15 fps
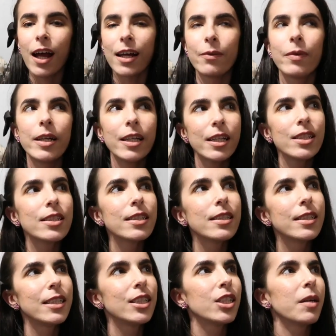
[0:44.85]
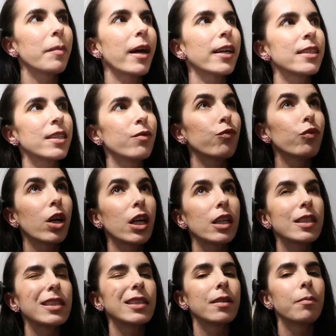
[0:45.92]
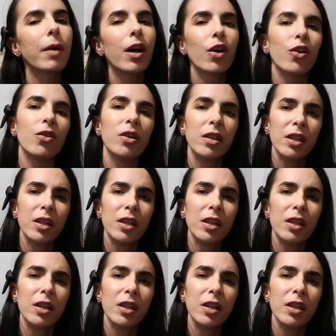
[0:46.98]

I went into TJ Maxx and Ross about